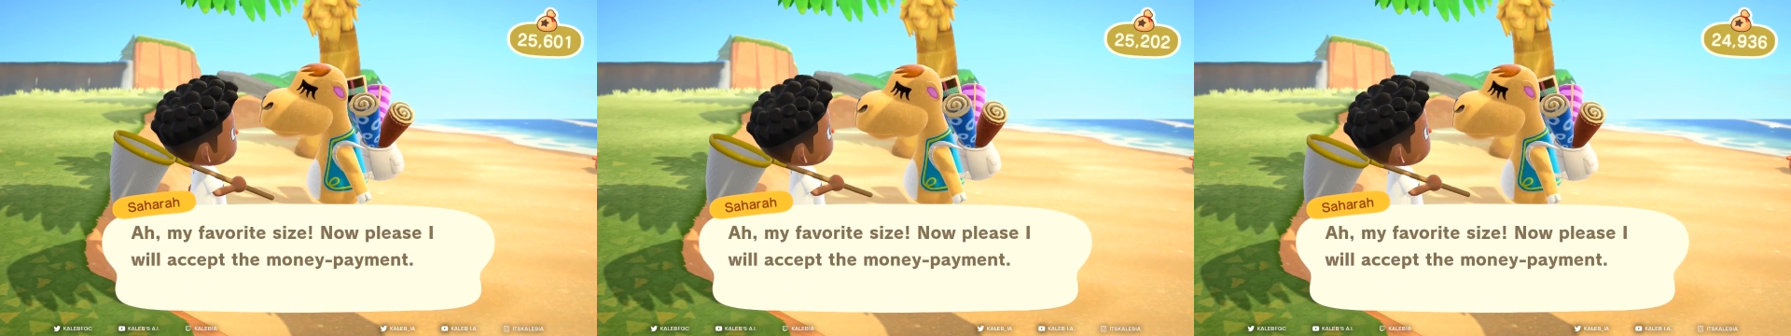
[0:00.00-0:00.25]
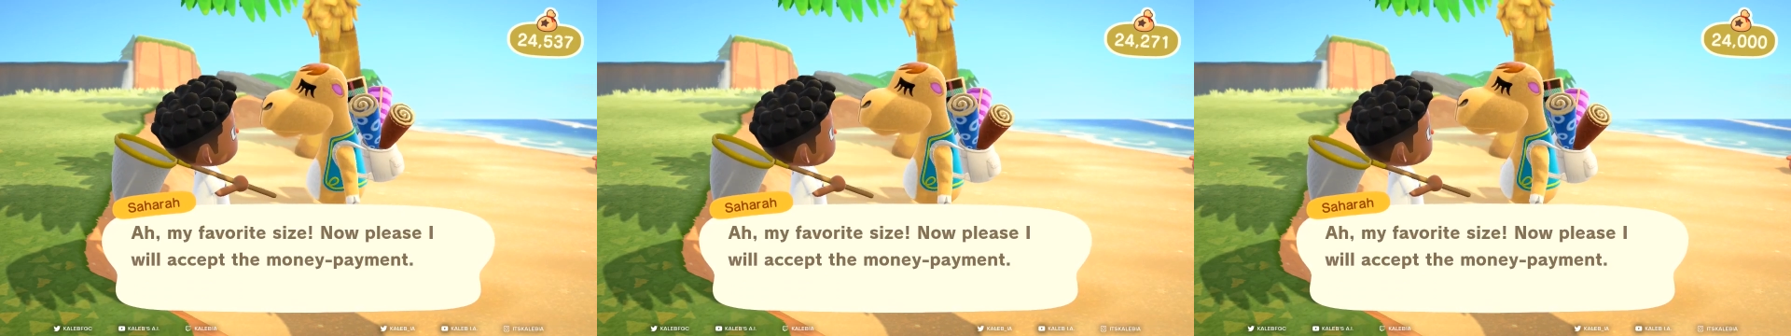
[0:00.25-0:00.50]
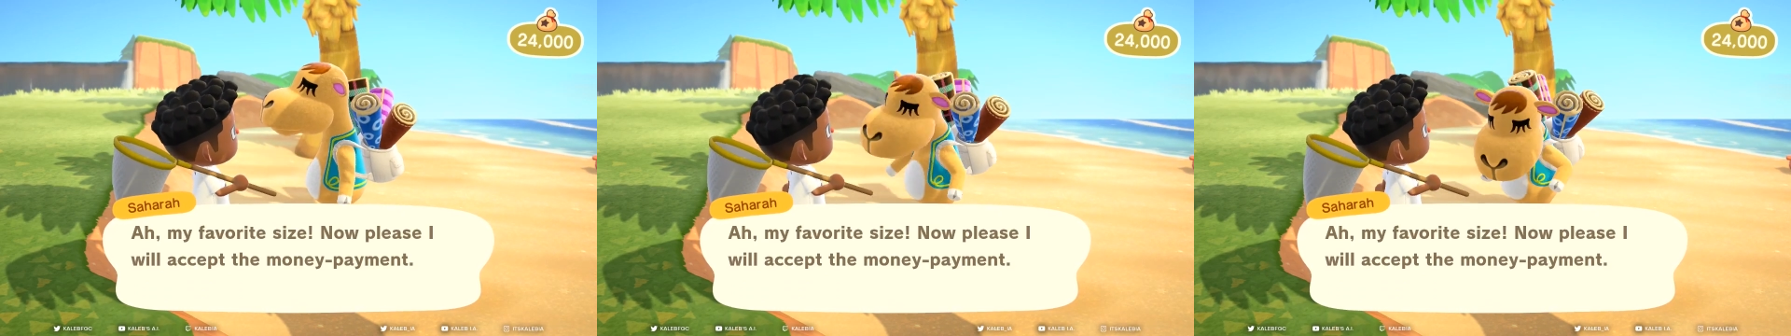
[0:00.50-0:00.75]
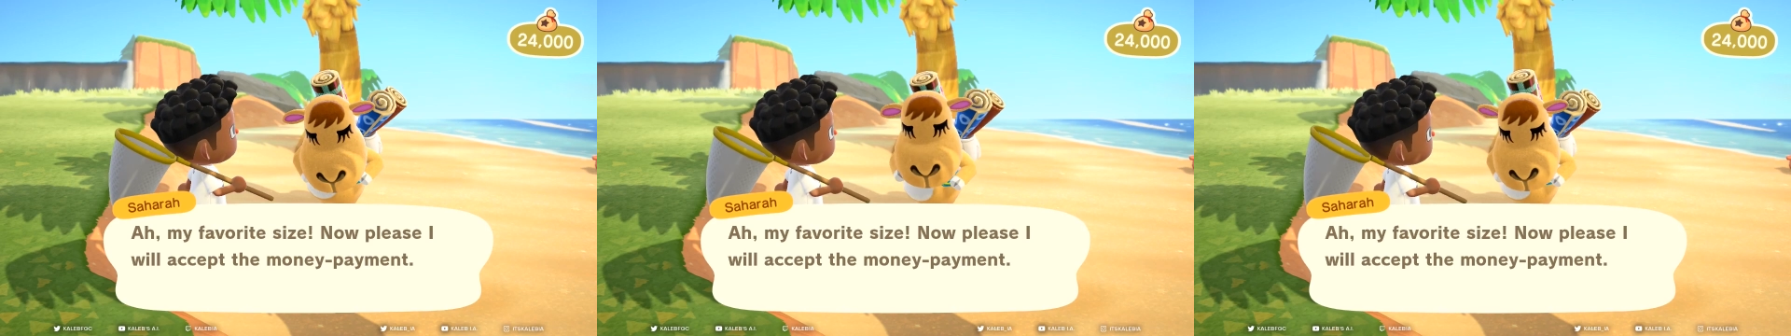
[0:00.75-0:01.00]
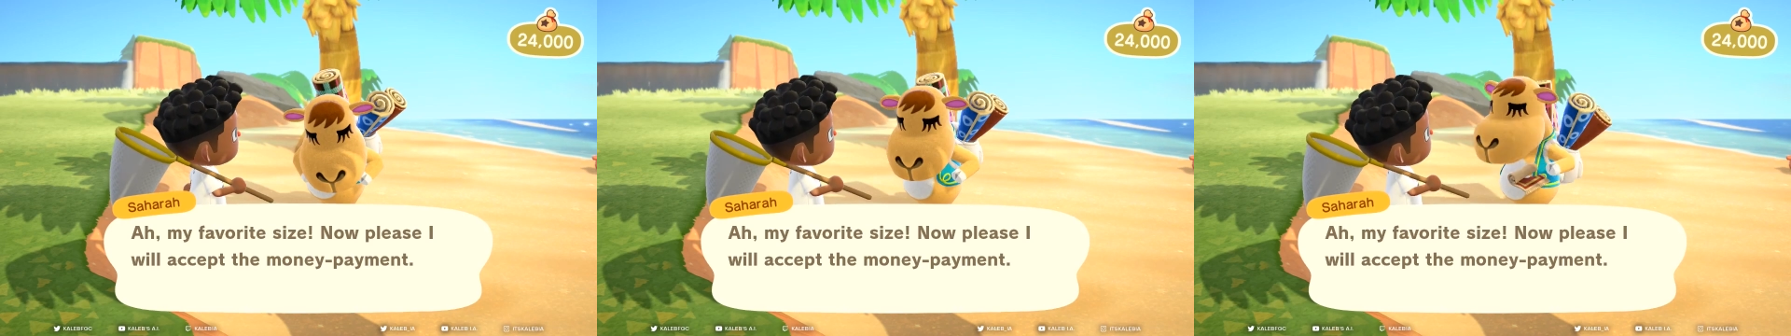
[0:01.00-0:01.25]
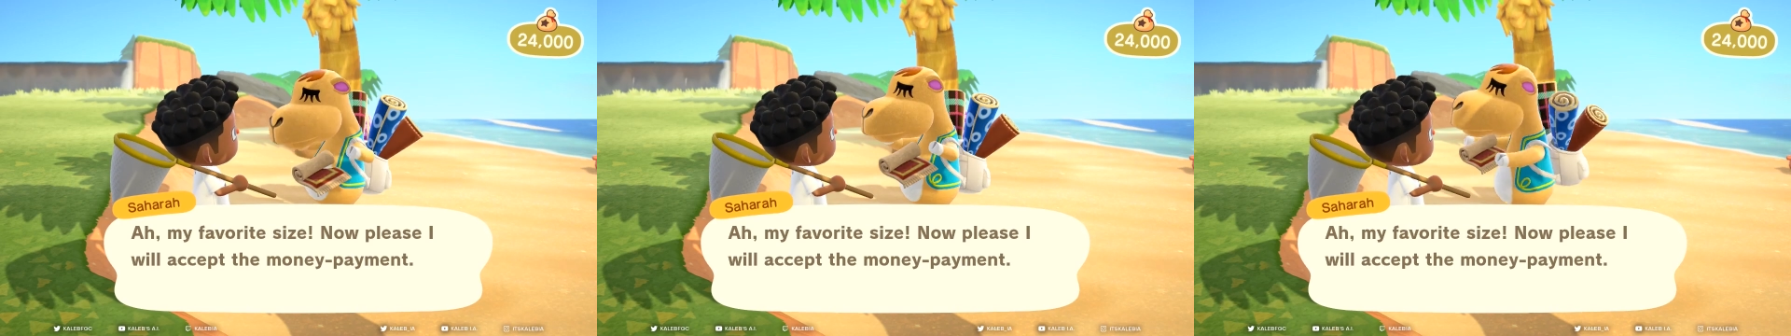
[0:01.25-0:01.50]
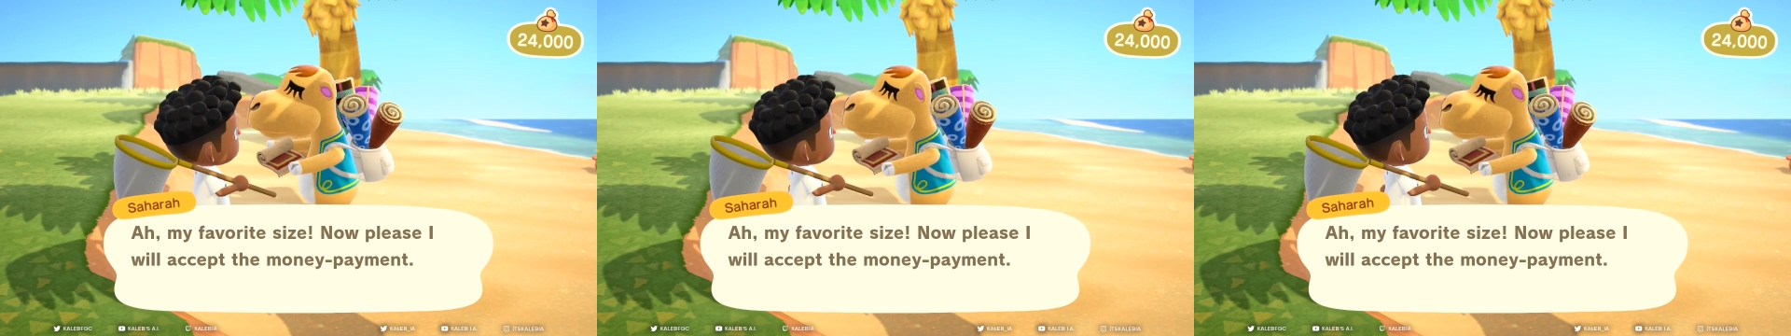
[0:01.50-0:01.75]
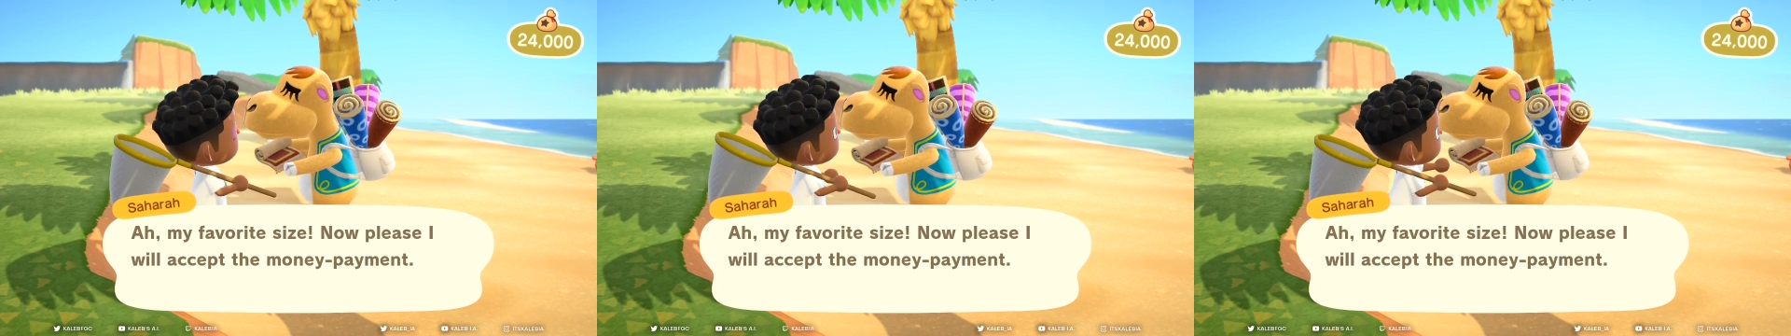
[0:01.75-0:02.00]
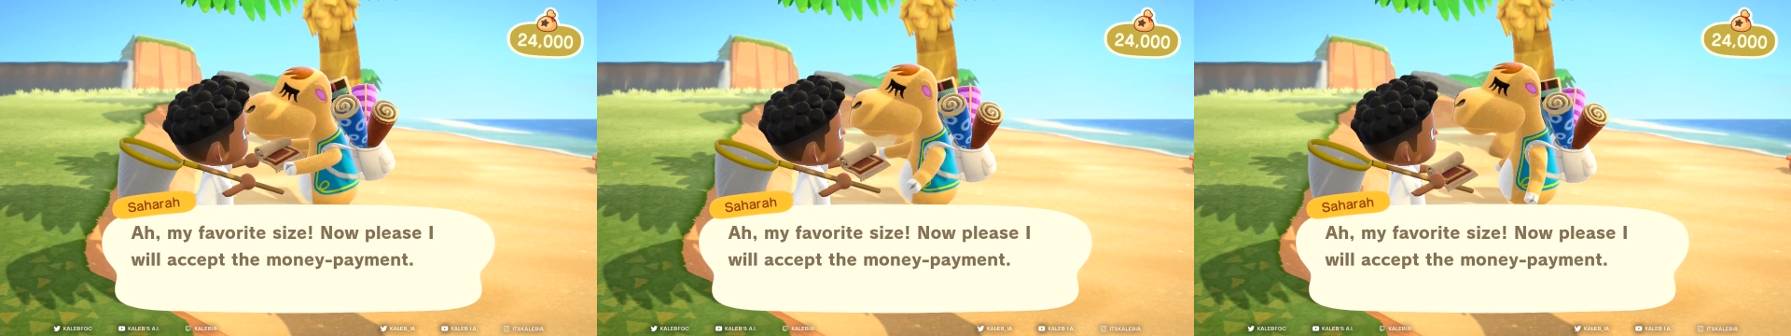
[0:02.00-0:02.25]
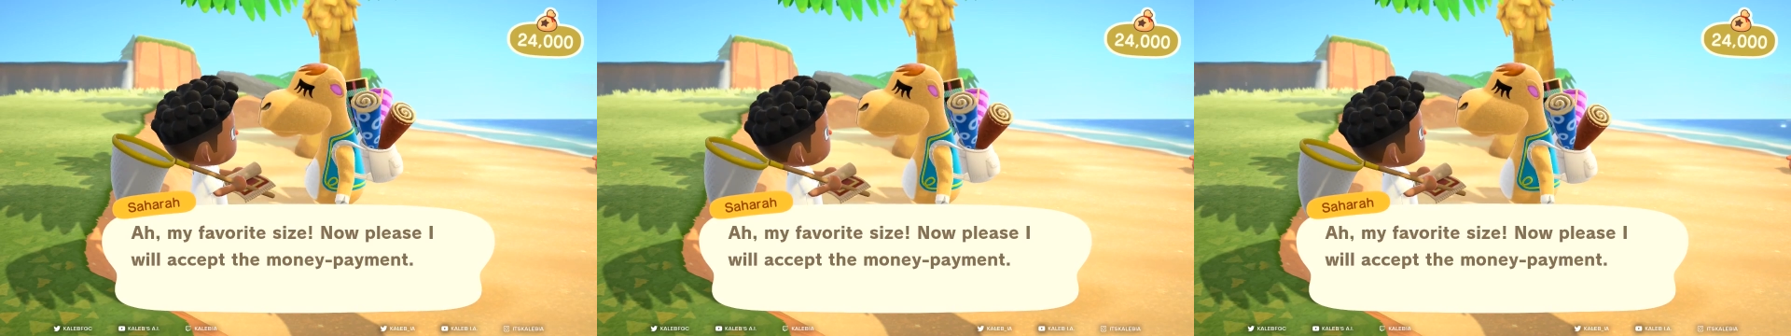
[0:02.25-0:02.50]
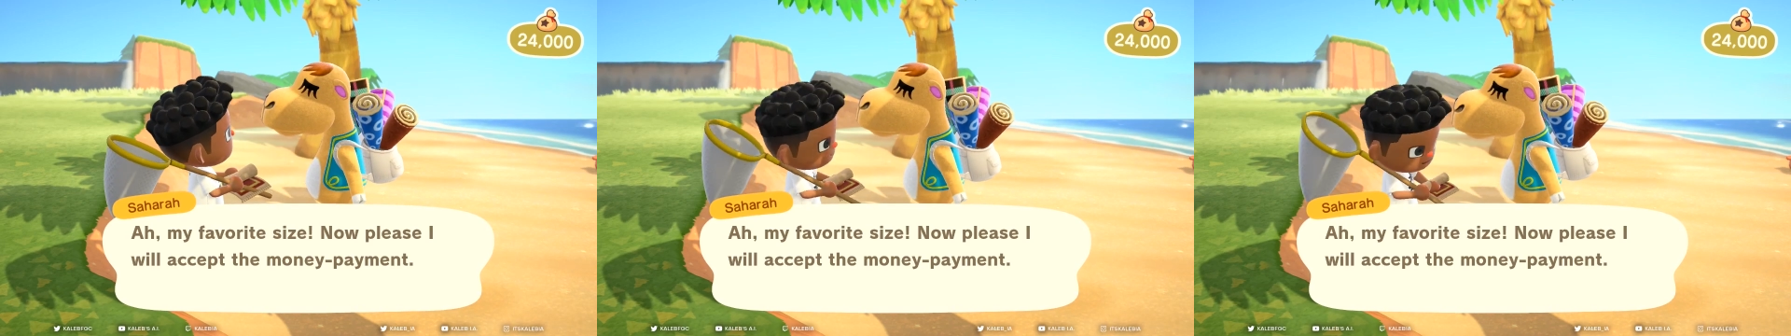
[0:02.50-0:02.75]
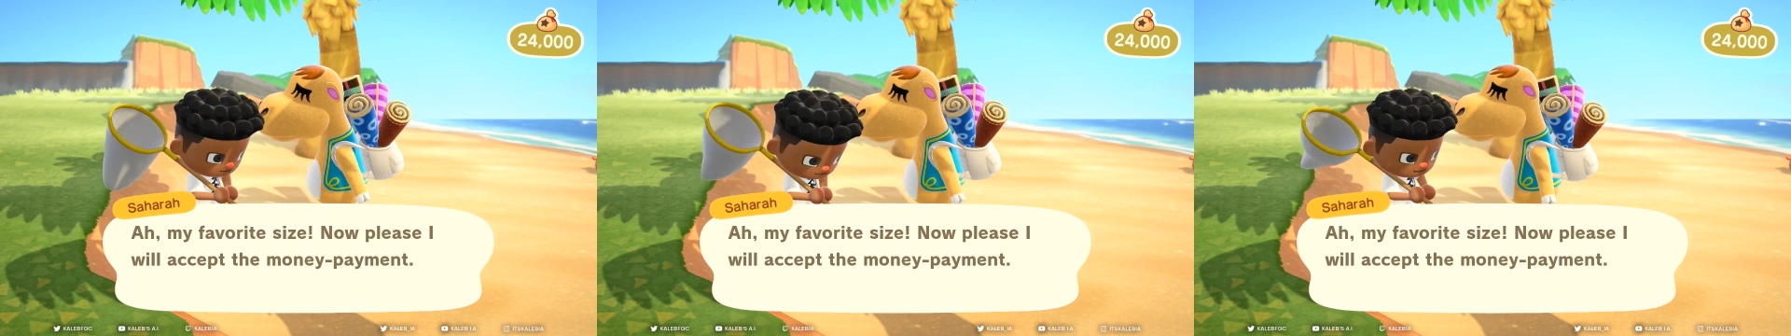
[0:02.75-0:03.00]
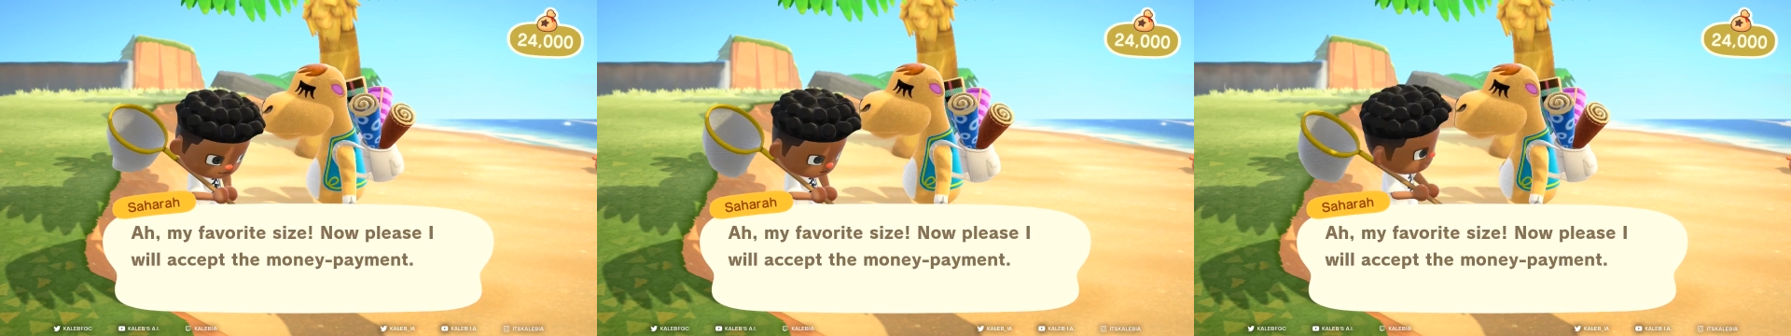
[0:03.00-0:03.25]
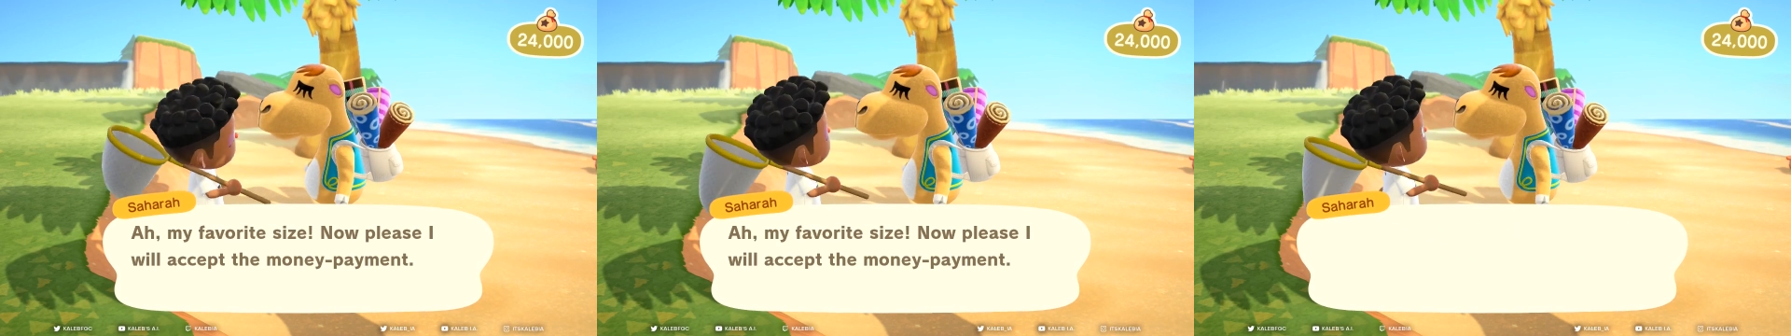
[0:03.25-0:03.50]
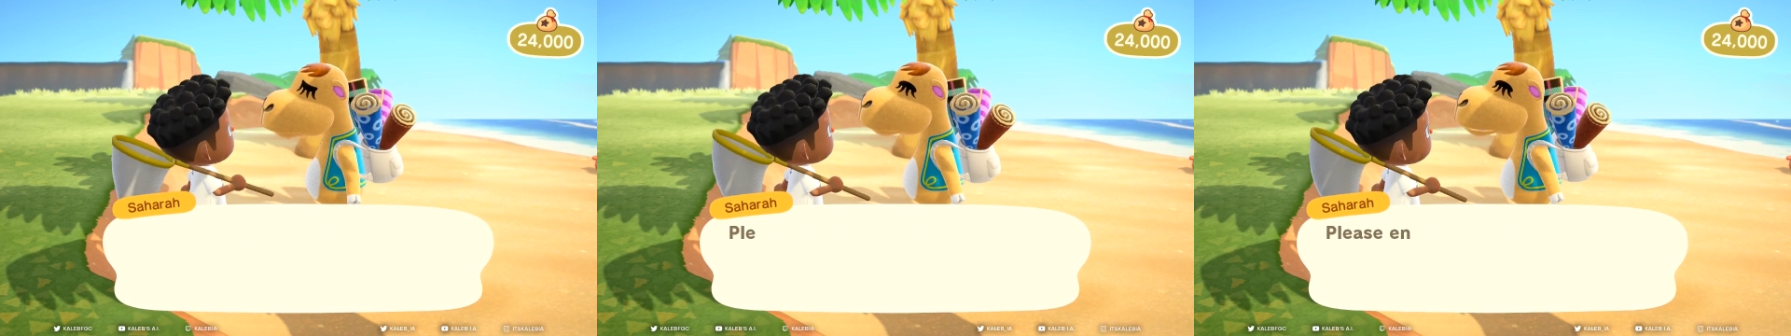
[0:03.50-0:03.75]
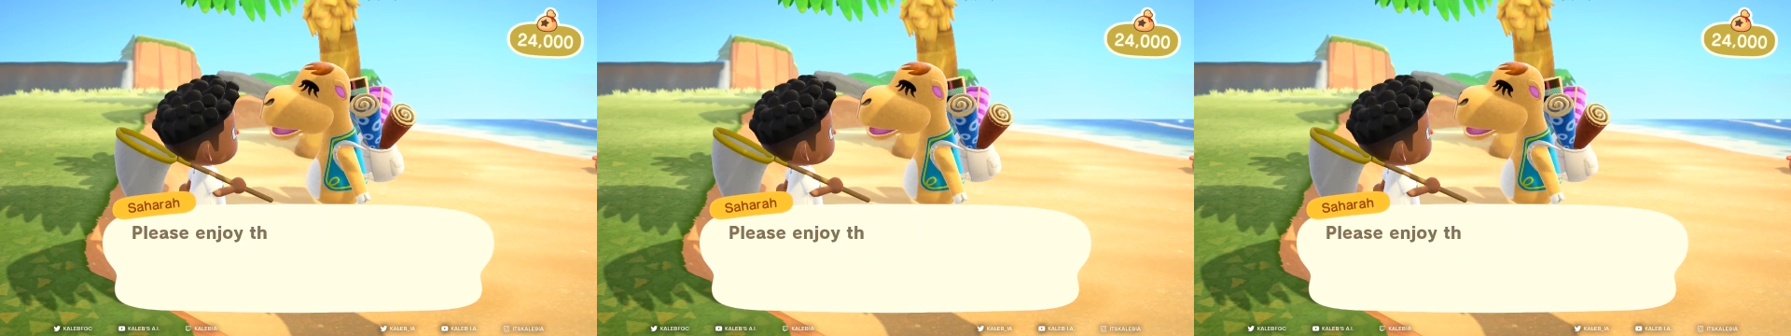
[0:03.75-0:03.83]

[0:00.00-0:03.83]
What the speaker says: [unreadable: no face in view]